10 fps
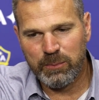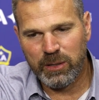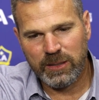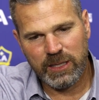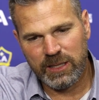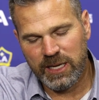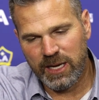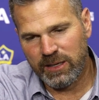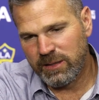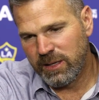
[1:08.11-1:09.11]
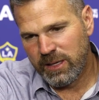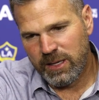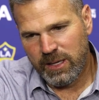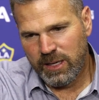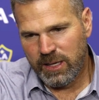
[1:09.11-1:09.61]
But in the end,
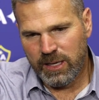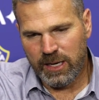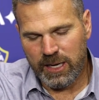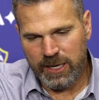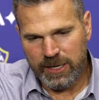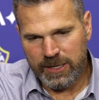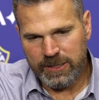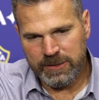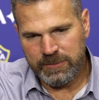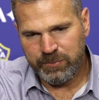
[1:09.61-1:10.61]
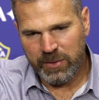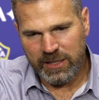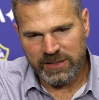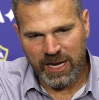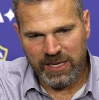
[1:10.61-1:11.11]

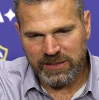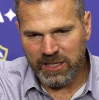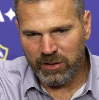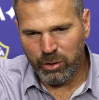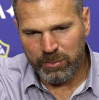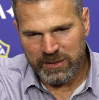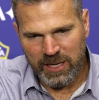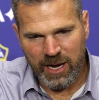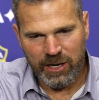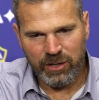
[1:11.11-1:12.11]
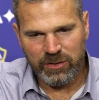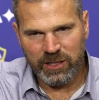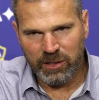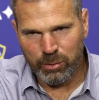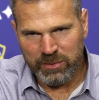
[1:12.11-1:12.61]
as guys get a little bit tired,
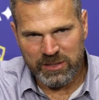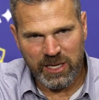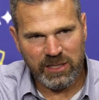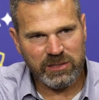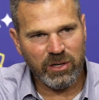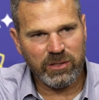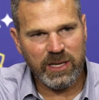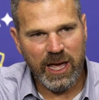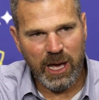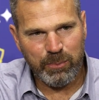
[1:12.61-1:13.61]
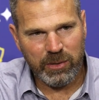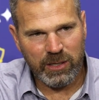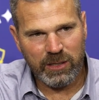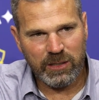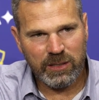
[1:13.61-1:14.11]
then little mistakes start to
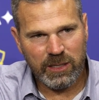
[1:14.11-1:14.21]
happen.